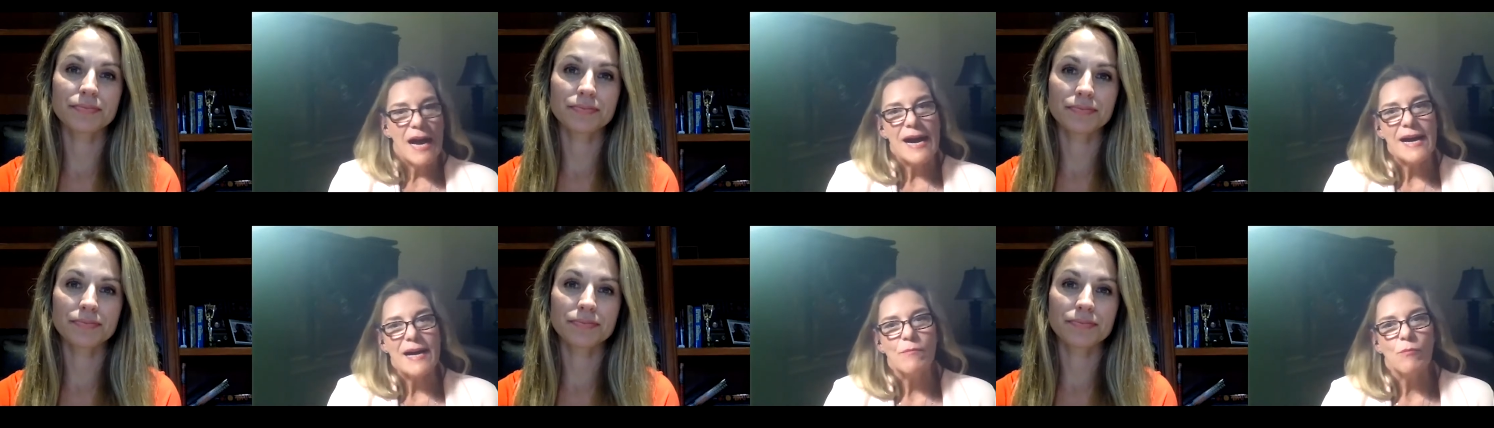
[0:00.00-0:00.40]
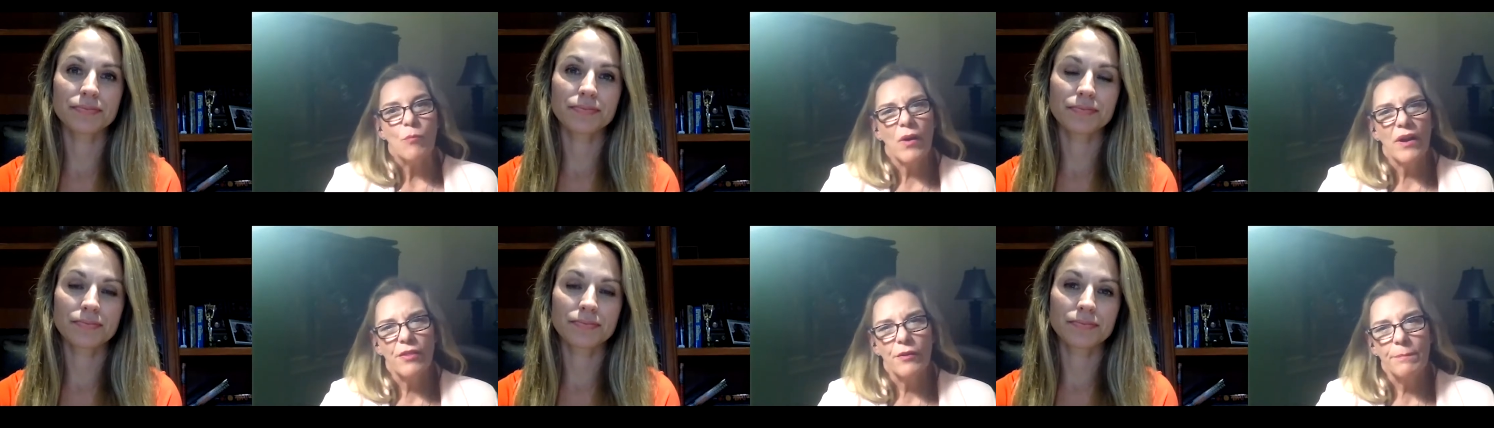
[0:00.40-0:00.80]
Speaker 1: Um,
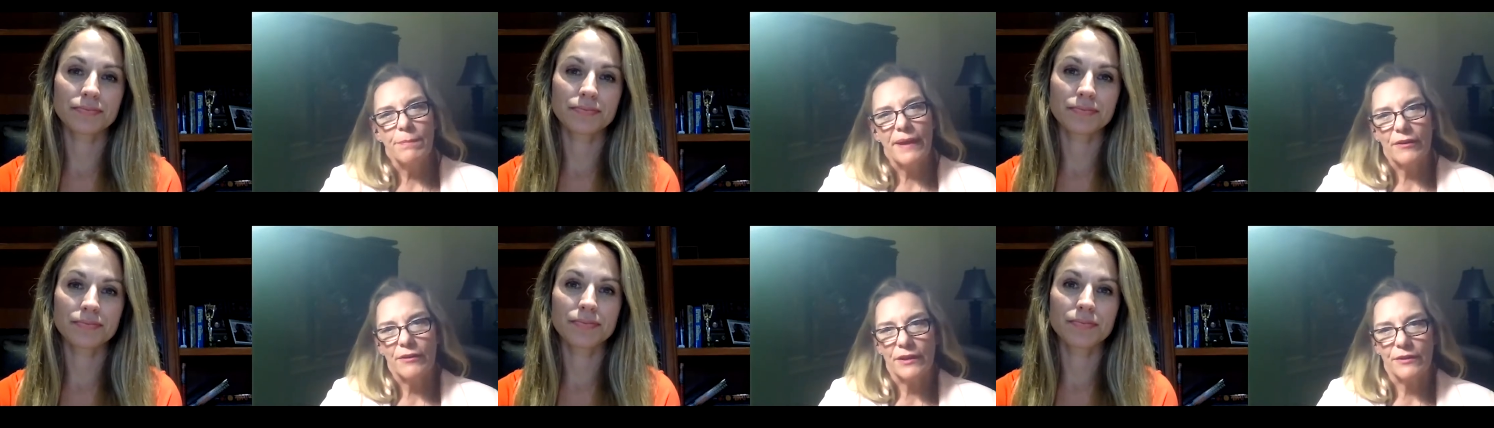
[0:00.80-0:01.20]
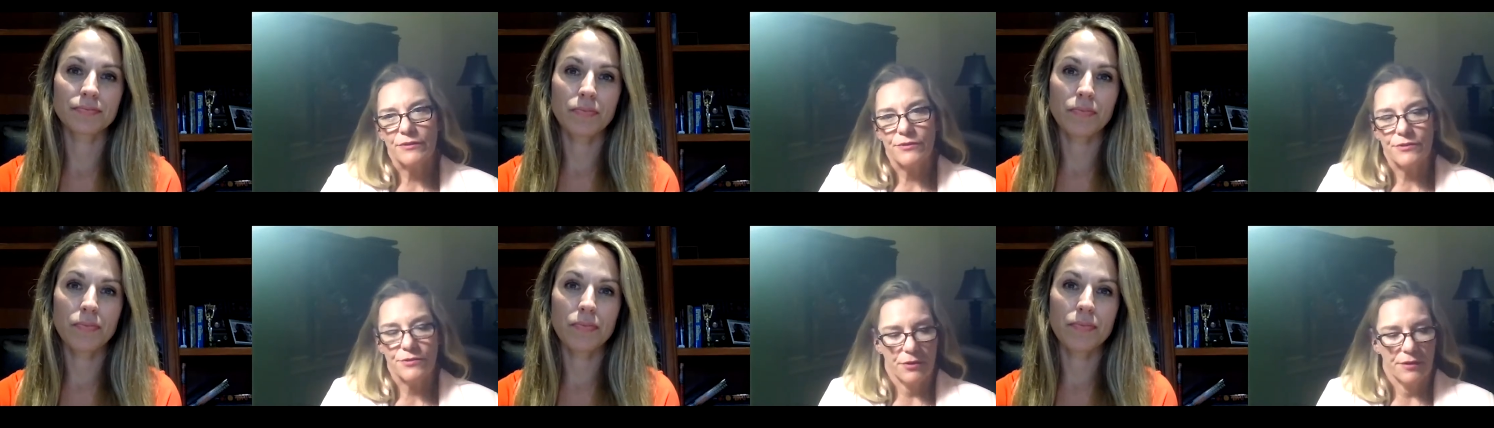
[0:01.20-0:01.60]
what other
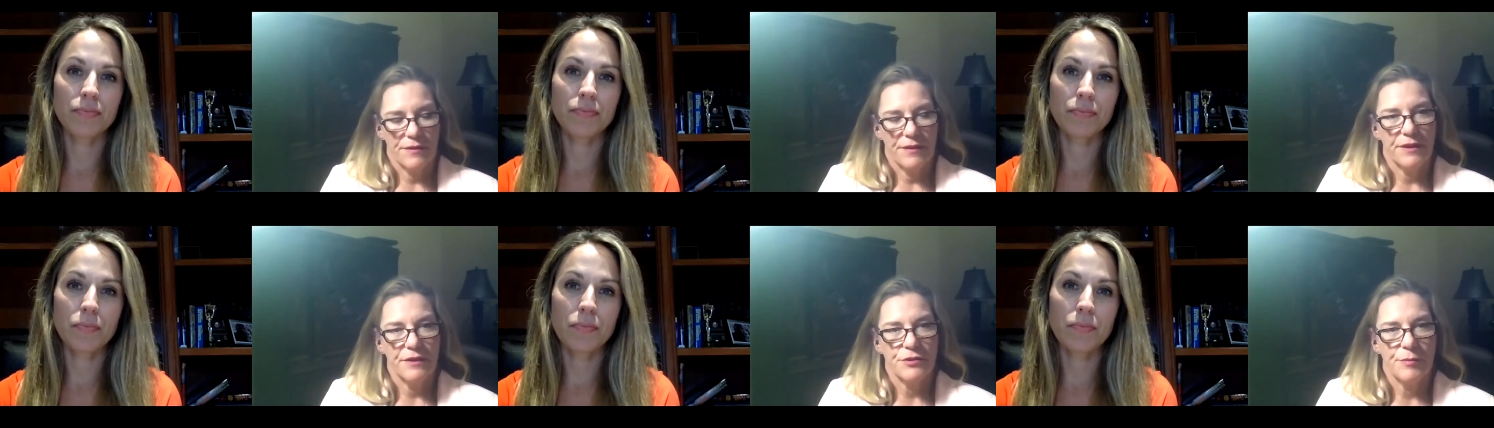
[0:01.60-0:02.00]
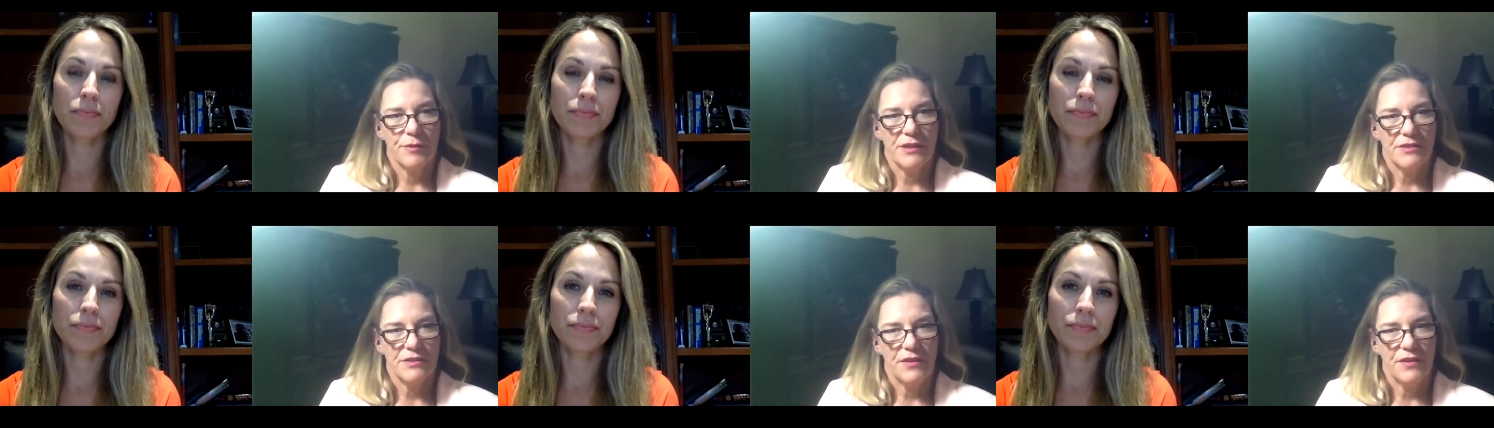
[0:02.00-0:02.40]
barriers are there to
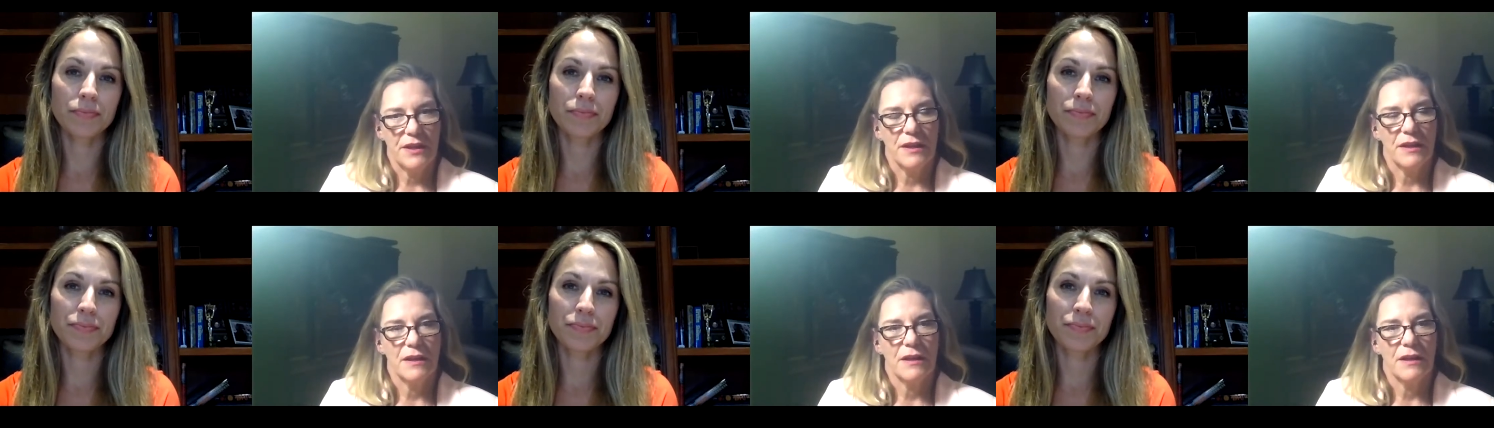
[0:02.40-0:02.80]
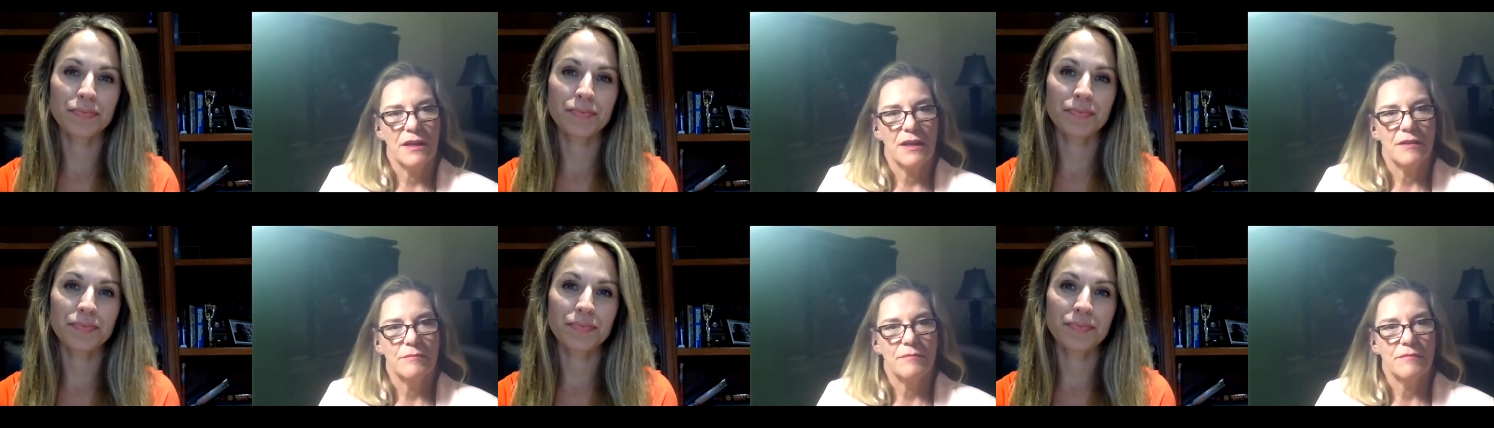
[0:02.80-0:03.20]
breastfeeding?
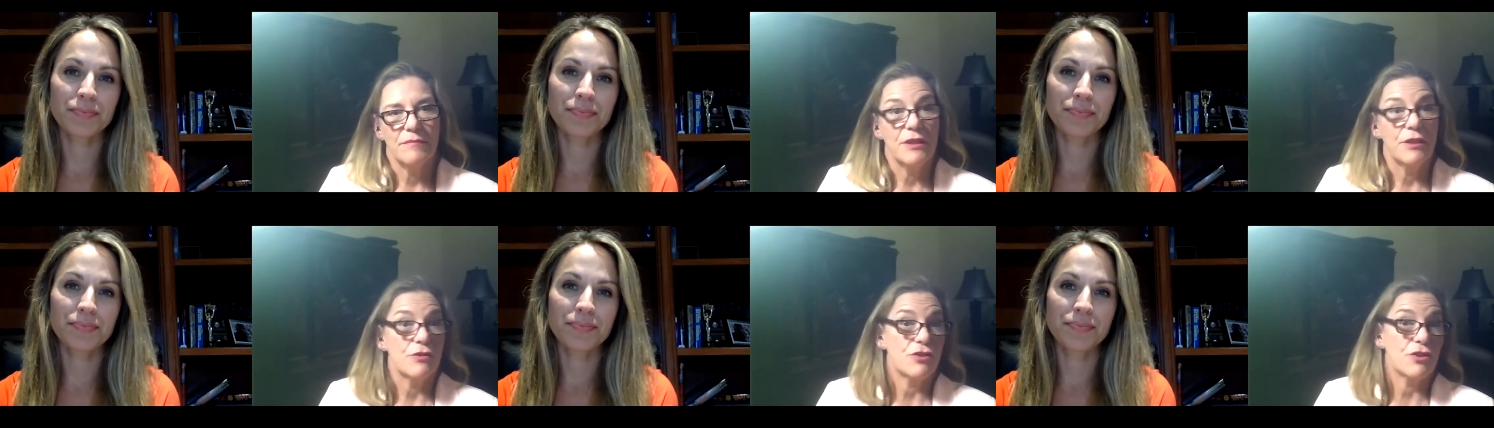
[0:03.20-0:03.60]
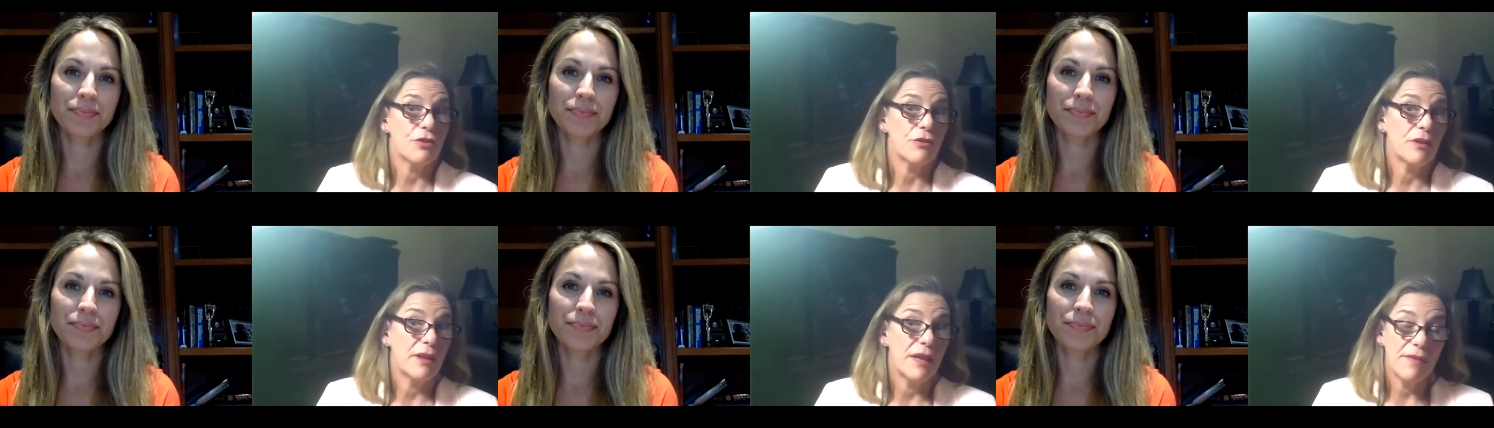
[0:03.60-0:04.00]
Um, you know,
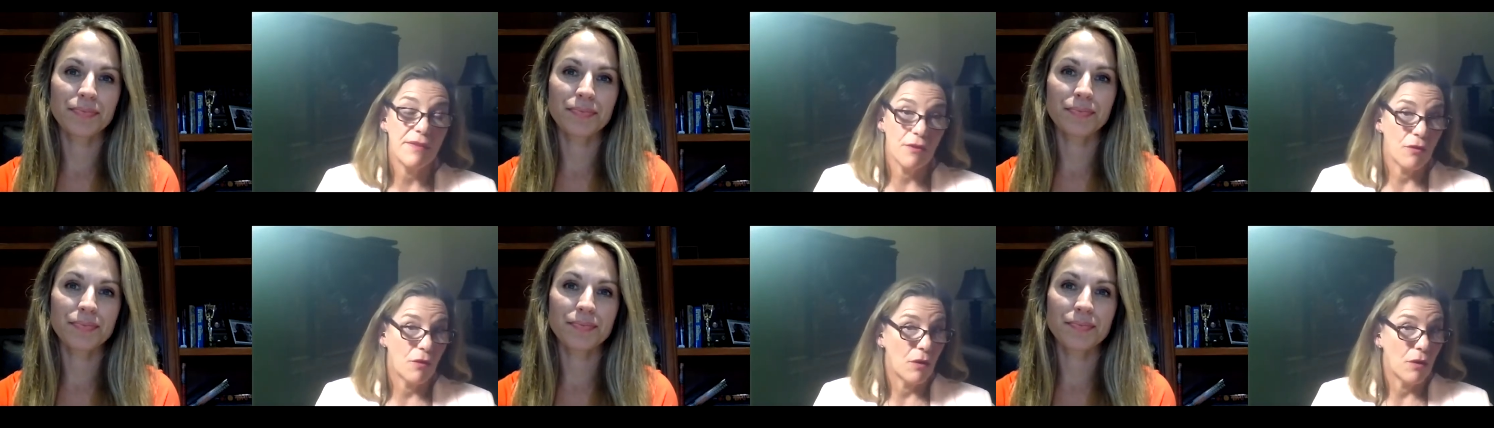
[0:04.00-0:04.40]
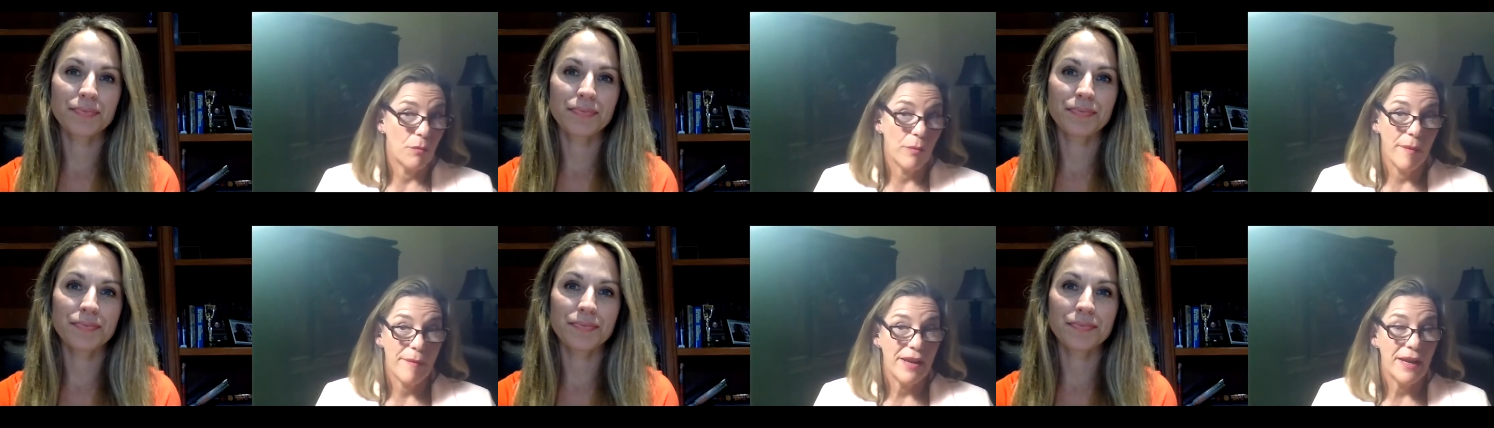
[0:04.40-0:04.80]
certainly there are
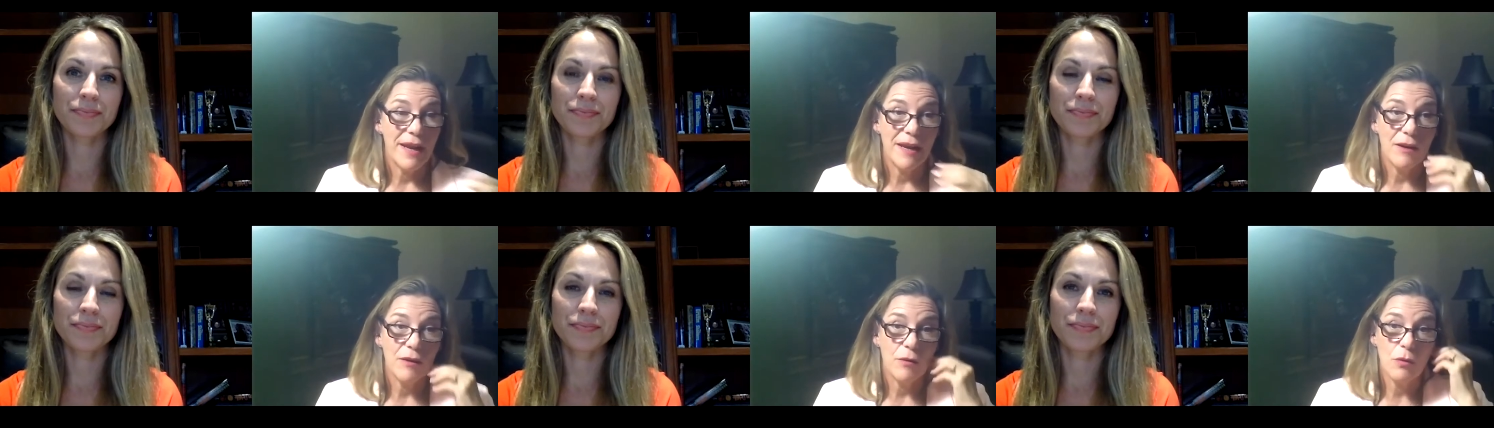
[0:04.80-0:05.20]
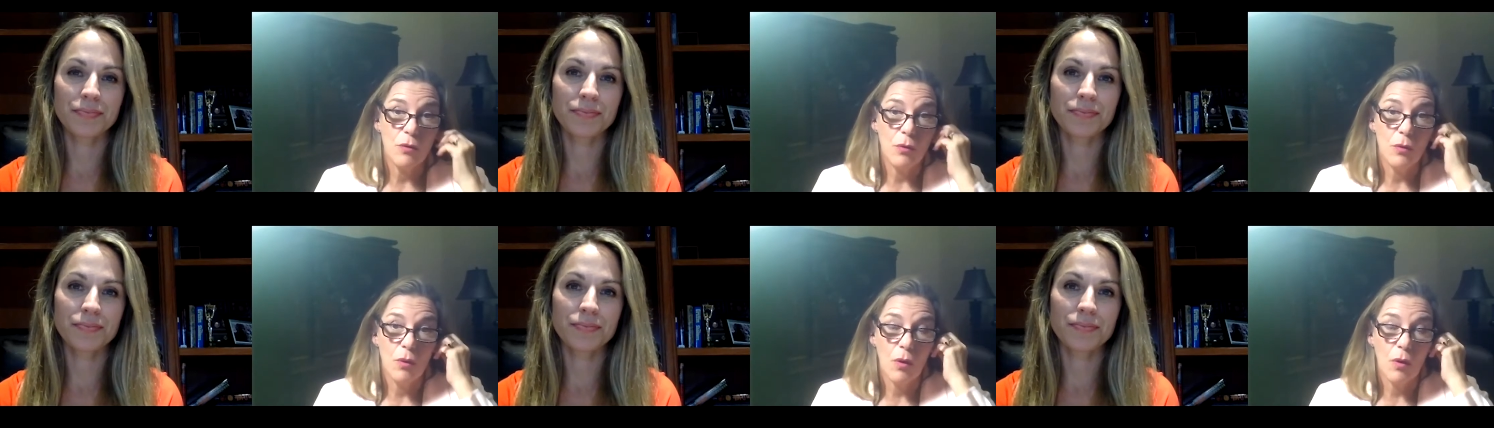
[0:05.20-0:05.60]
women now
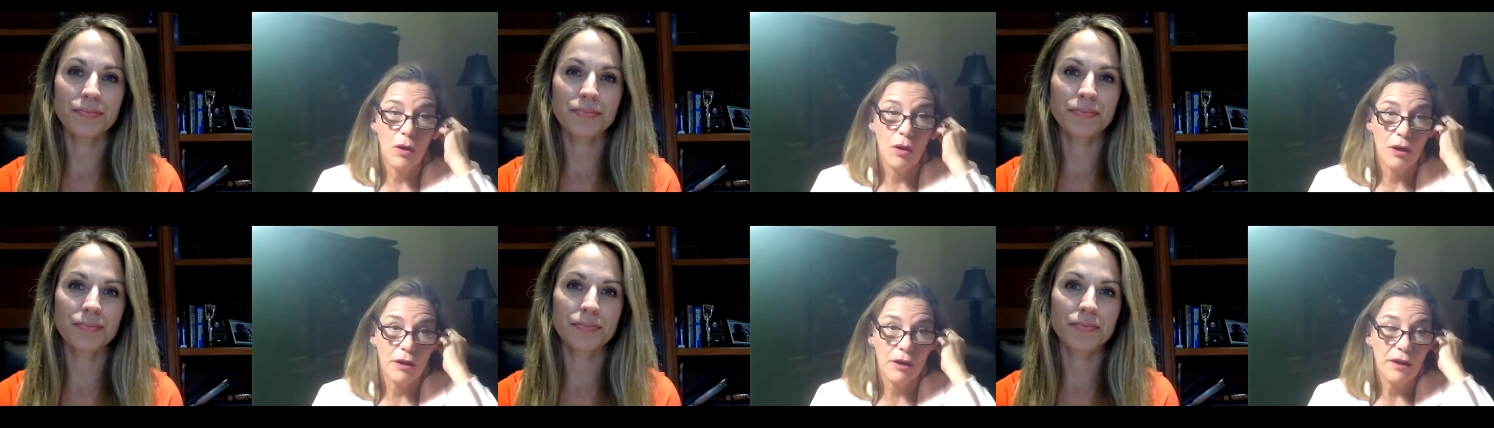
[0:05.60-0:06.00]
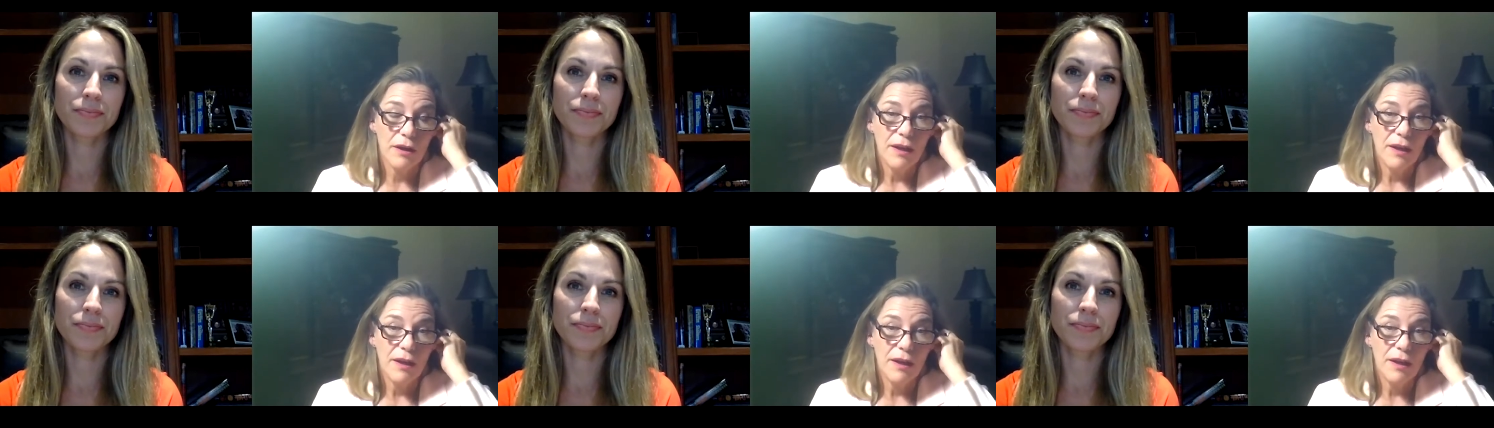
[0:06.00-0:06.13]
who are